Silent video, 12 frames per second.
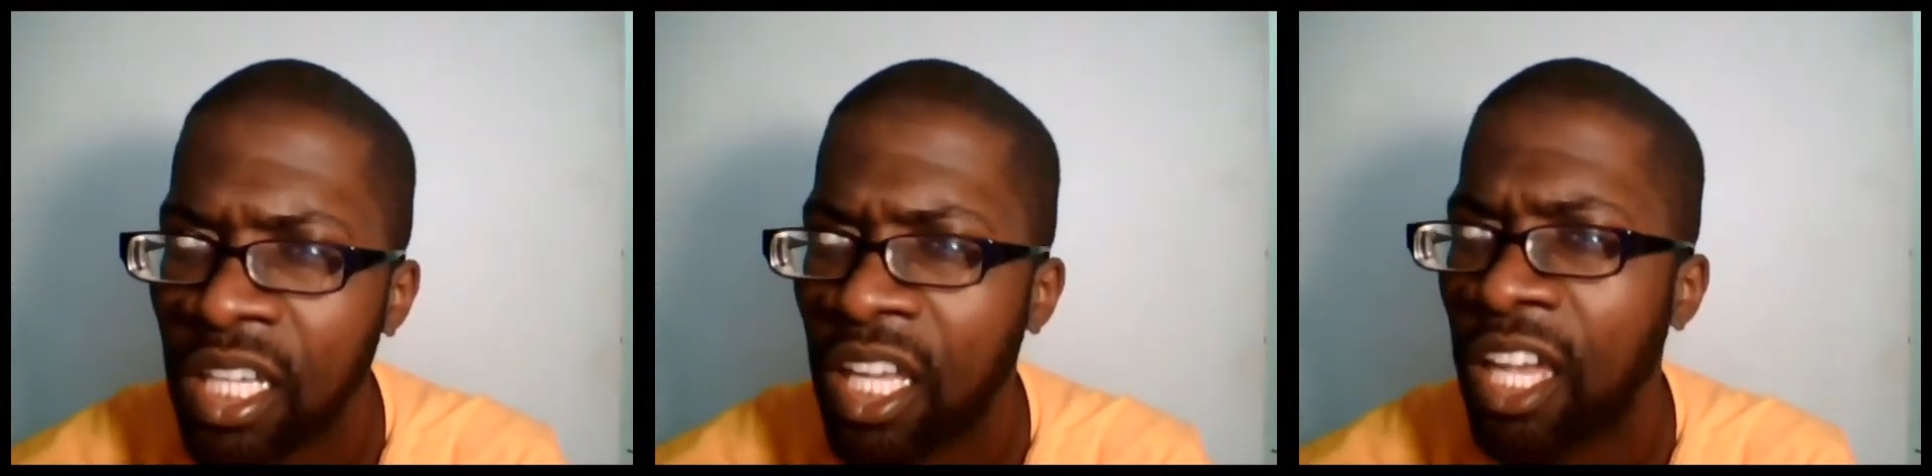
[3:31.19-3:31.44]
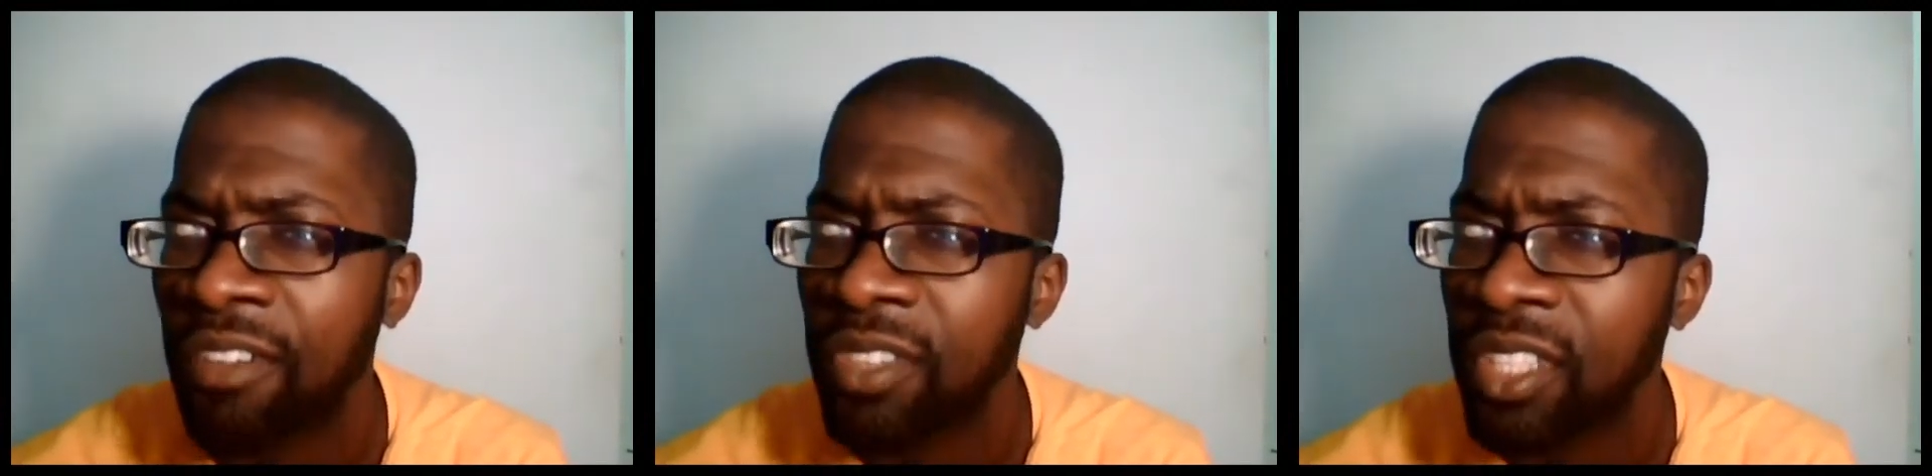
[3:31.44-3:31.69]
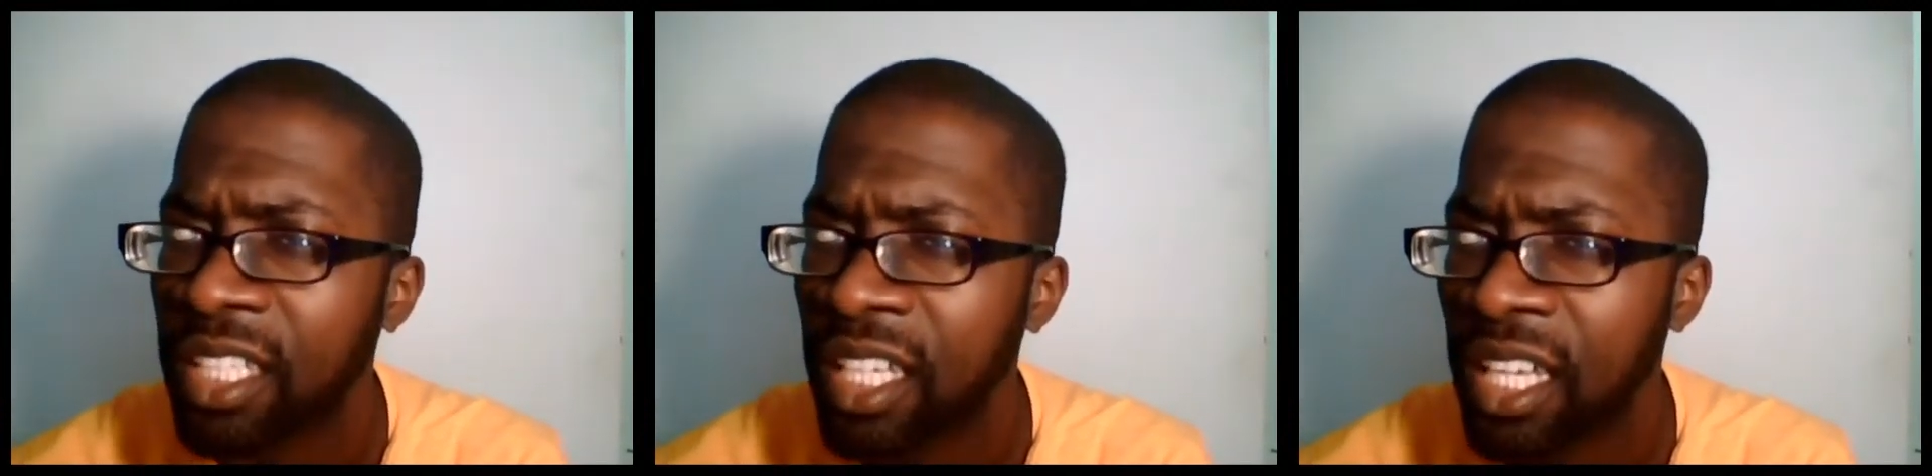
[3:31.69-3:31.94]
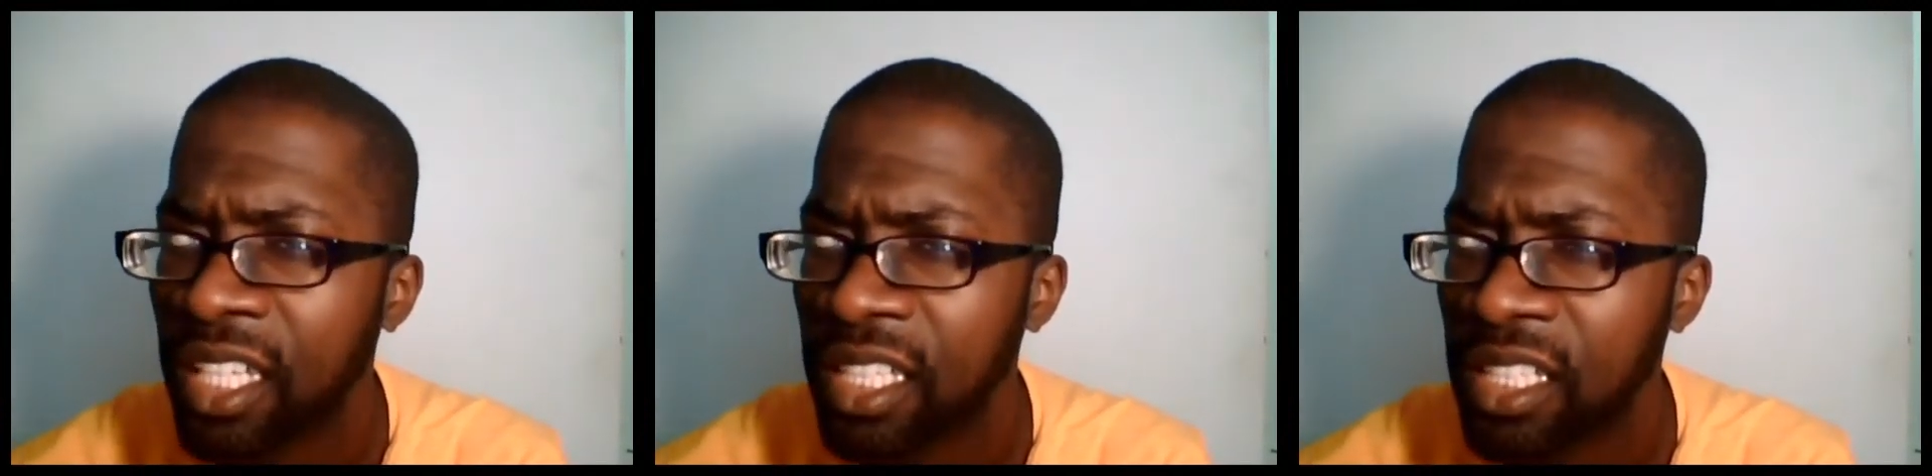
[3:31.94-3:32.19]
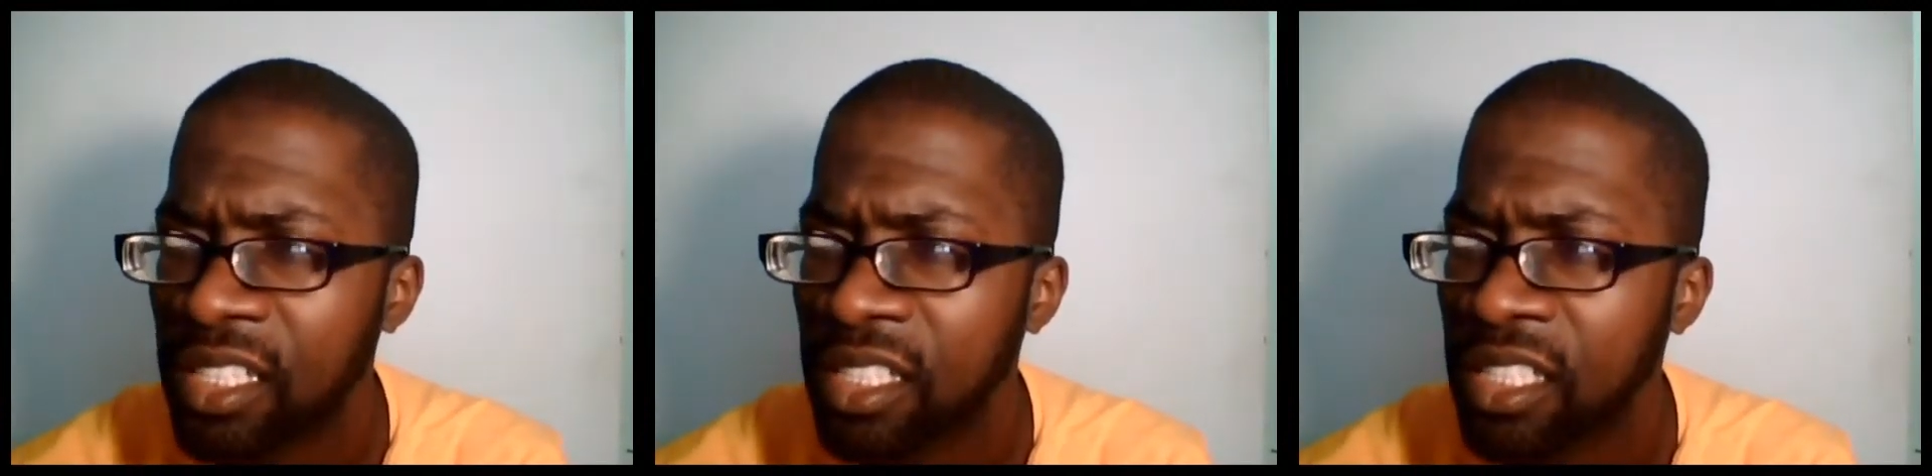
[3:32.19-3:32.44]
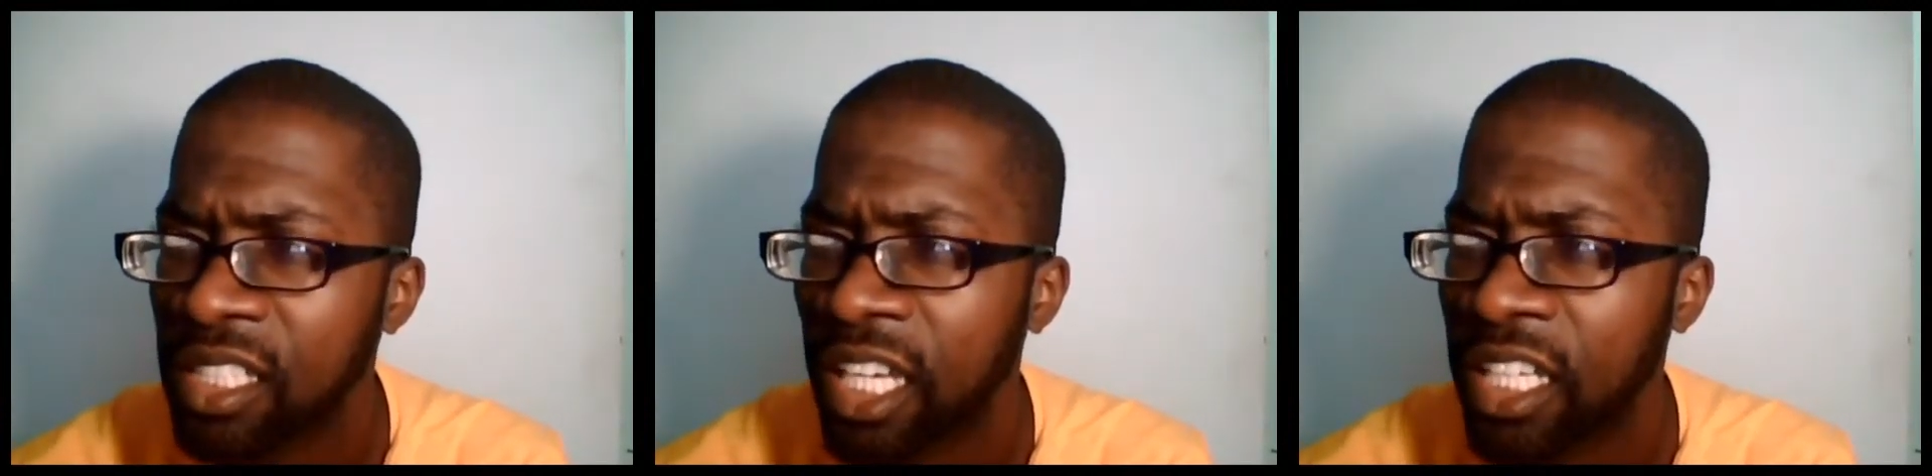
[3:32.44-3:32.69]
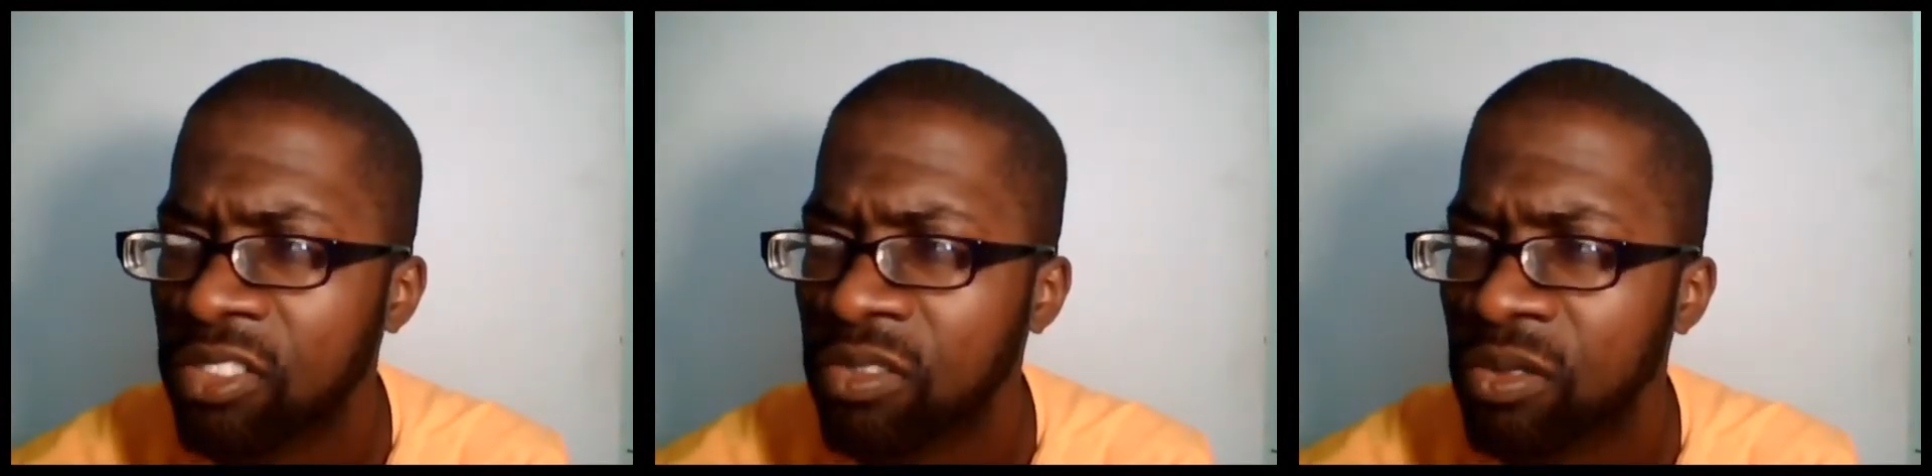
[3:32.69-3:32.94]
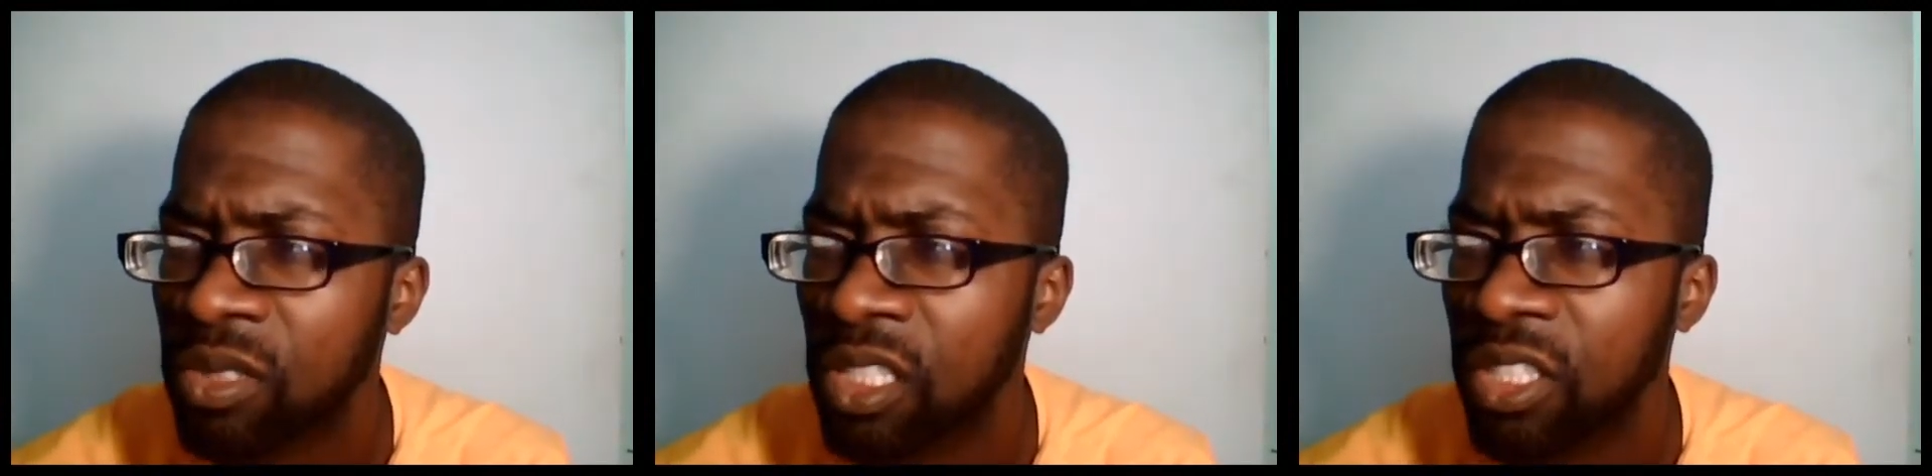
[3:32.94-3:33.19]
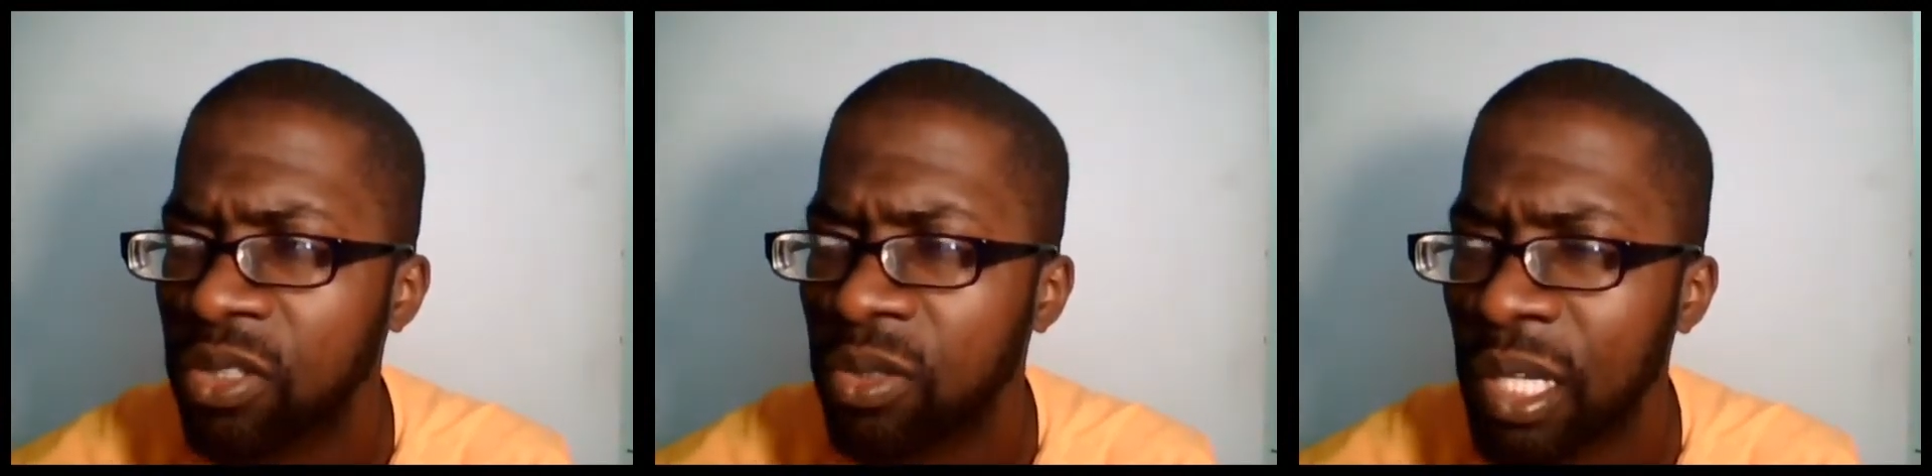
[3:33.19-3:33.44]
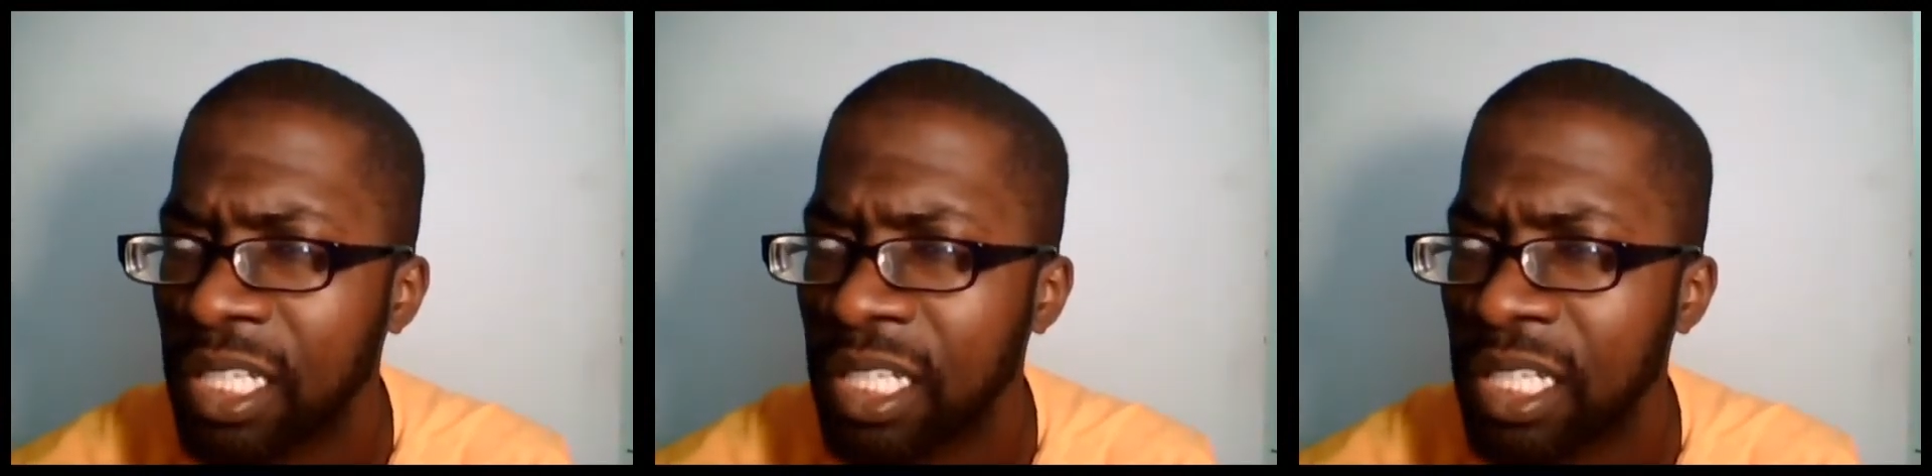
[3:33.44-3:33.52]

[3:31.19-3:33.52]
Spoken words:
FDA can't really do